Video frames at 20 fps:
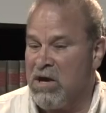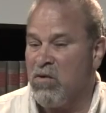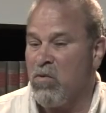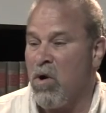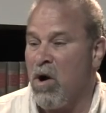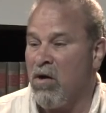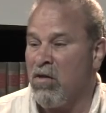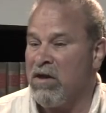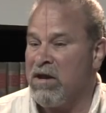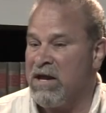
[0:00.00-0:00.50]

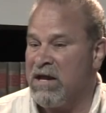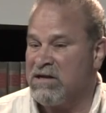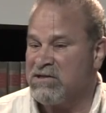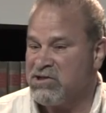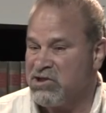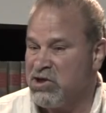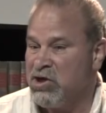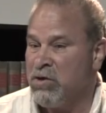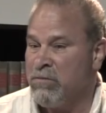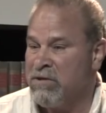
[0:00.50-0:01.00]
equality
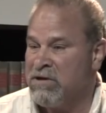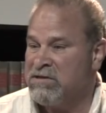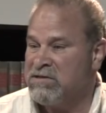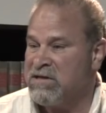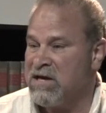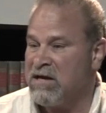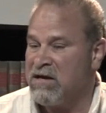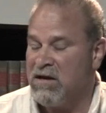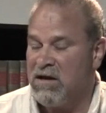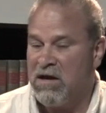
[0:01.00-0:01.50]
as humans,
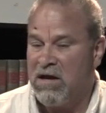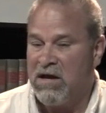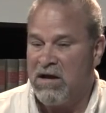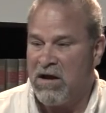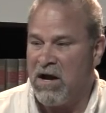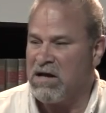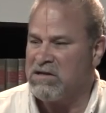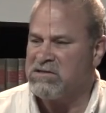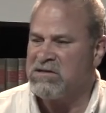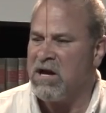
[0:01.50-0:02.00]
that
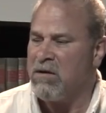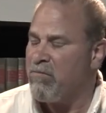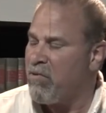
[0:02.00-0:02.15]
God's not